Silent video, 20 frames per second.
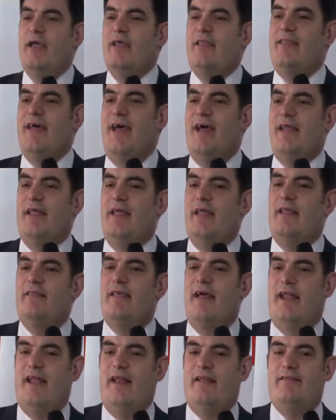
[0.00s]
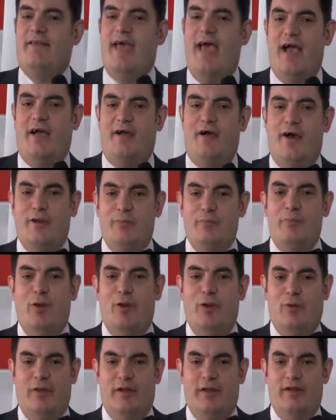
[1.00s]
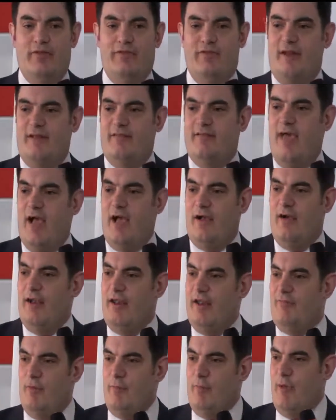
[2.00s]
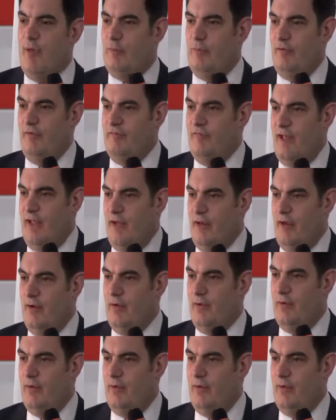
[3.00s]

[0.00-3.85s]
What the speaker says: That an attack on Poland is an attack on every member of NATO.